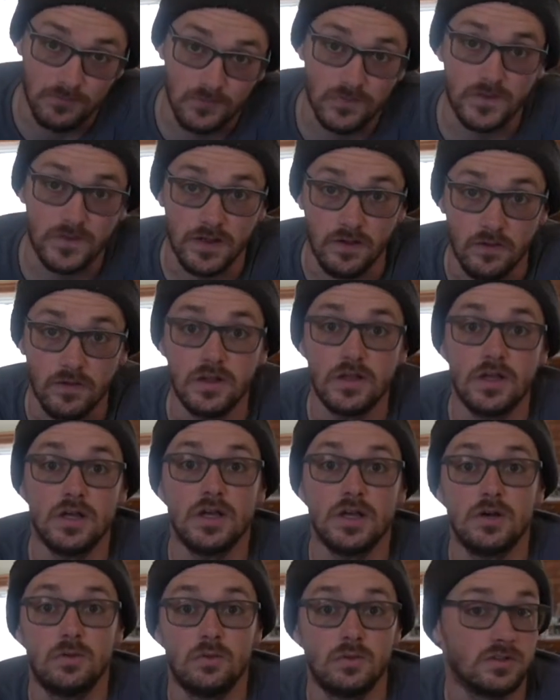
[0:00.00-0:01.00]
So
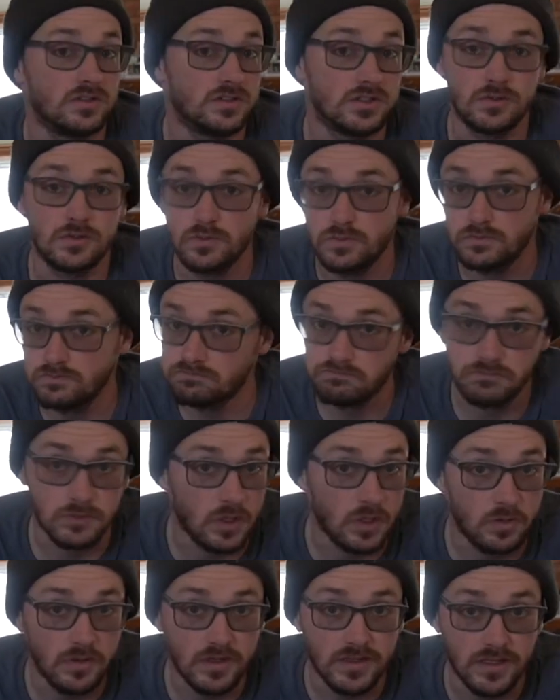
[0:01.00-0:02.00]
we'll just
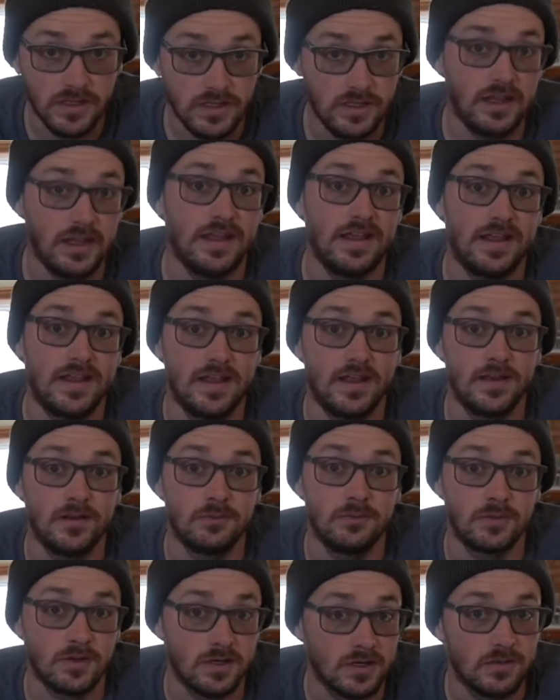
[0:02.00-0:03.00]
go with it, and
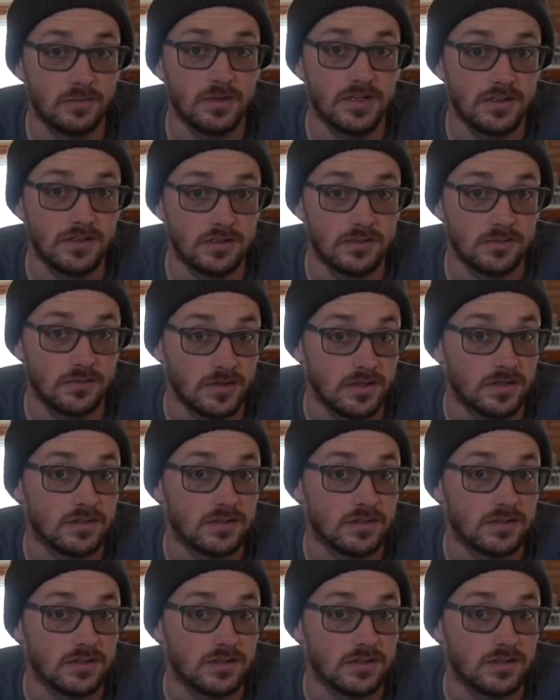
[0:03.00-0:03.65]
we're going to make this work.